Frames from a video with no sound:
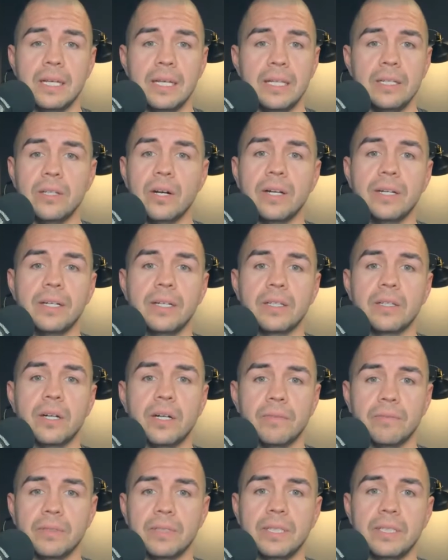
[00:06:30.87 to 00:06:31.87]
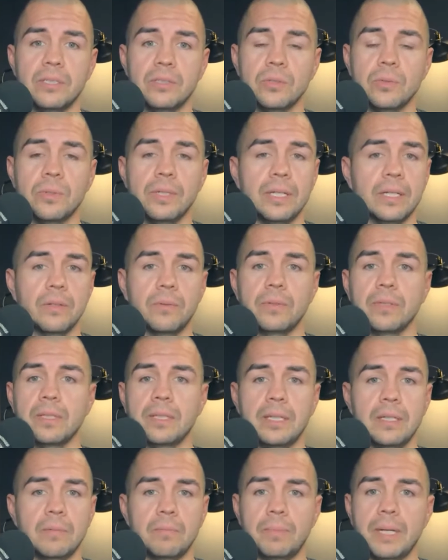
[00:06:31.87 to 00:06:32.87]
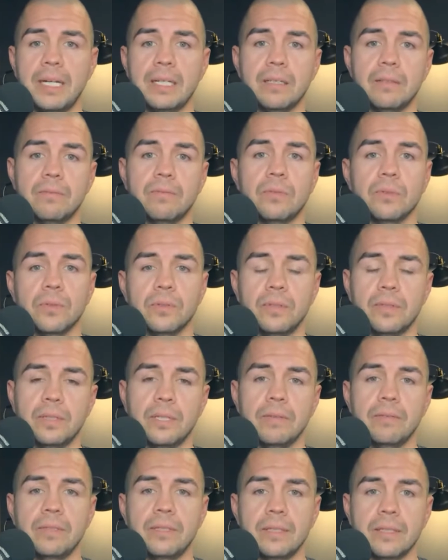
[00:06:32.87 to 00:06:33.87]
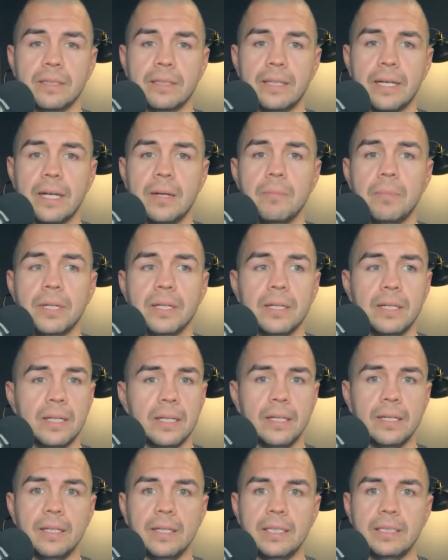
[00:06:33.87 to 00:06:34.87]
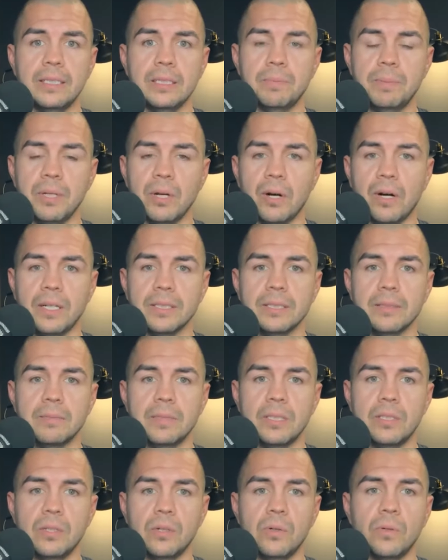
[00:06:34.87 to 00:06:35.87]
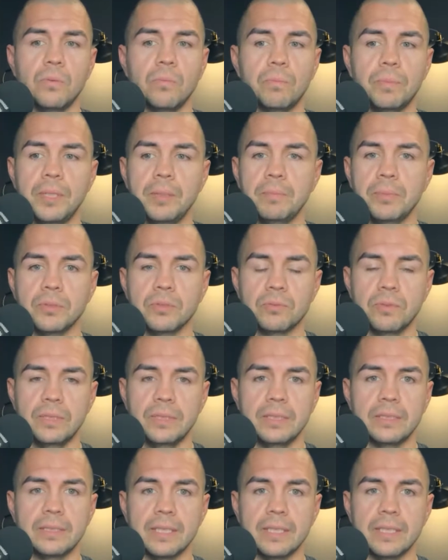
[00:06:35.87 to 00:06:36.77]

Not in a confrontational way. I don't want to get back and forth and everything like that, but it'd just be awesome to know people's reasons.